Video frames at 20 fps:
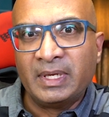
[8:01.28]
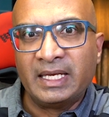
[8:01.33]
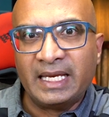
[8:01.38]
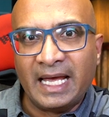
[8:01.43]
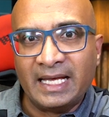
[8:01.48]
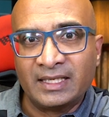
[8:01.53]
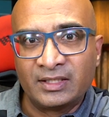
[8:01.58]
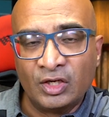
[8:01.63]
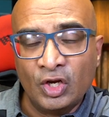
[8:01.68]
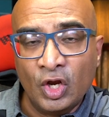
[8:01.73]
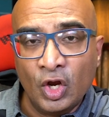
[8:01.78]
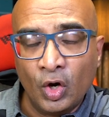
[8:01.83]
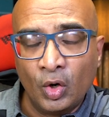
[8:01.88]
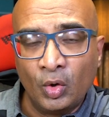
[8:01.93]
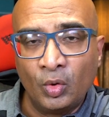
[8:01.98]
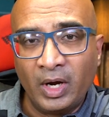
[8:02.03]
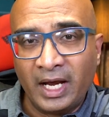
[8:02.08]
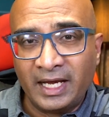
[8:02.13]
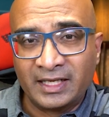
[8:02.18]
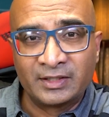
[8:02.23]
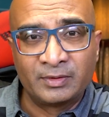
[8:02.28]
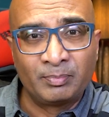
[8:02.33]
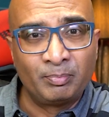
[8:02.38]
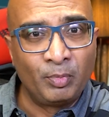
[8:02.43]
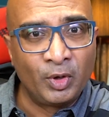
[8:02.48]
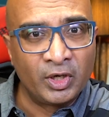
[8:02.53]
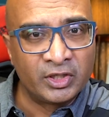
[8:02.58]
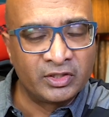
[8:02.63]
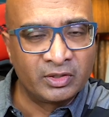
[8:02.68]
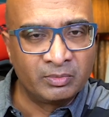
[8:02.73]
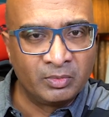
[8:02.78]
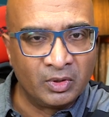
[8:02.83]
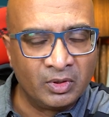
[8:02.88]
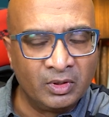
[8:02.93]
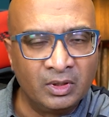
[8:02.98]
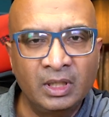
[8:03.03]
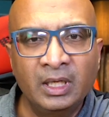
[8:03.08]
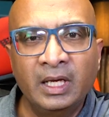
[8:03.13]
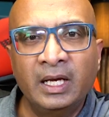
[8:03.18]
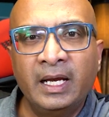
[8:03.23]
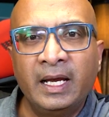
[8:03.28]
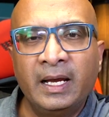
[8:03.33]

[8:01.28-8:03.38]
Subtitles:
it as low as possible.